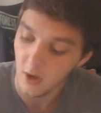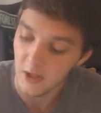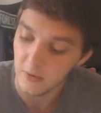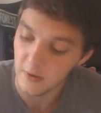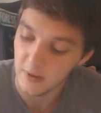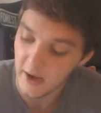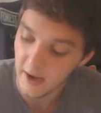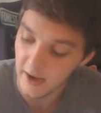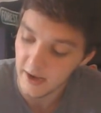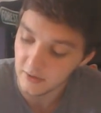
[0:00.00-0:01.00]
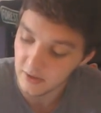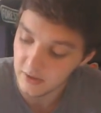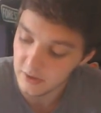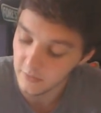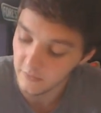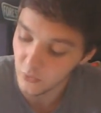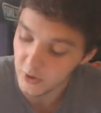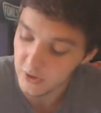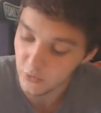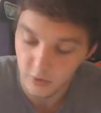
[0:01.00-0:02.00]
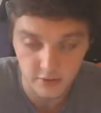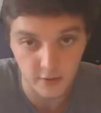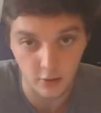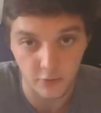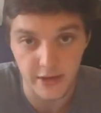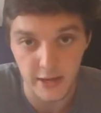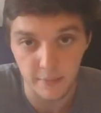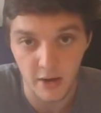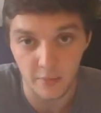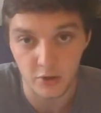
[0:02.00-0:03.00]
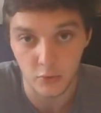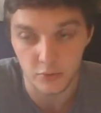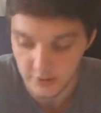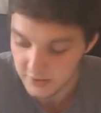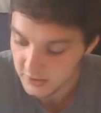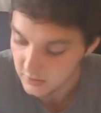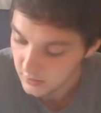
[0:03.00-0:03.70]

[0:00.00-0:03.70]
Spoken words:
And that has a certain phrase to it. It's called apoptosis.